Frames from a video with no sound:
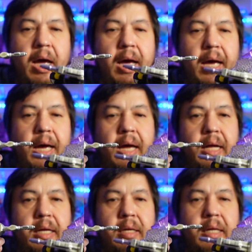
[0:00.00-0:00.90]

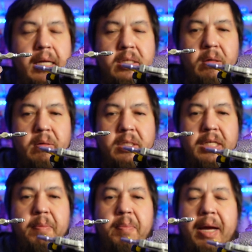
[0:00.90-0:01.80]
Uh, and so just
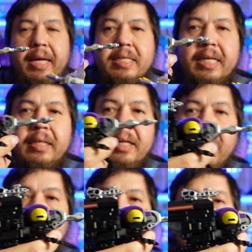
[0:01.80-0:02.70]
keeping my
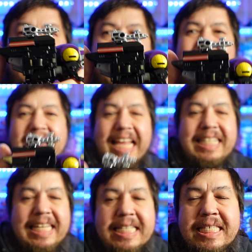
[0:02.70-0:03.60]
Insecticons
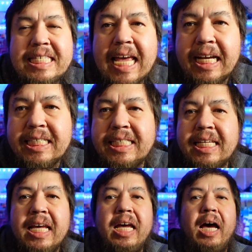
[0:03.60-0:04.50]
as
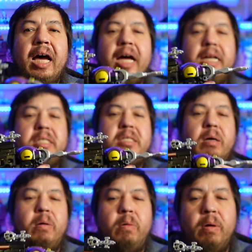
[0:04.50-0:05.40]
insects. Uh,
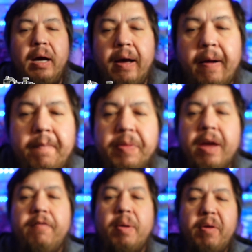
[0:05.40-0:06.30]
so um,
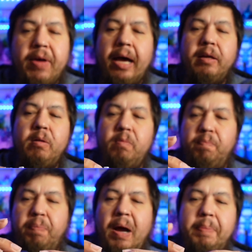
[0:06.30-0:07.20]
from a value
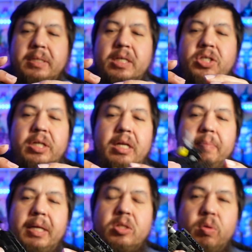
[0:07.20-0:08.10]
proposition, I
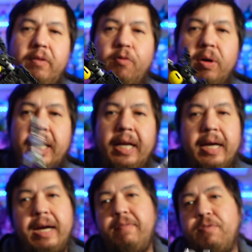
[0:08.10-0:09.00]
mean, twenty four ninety nine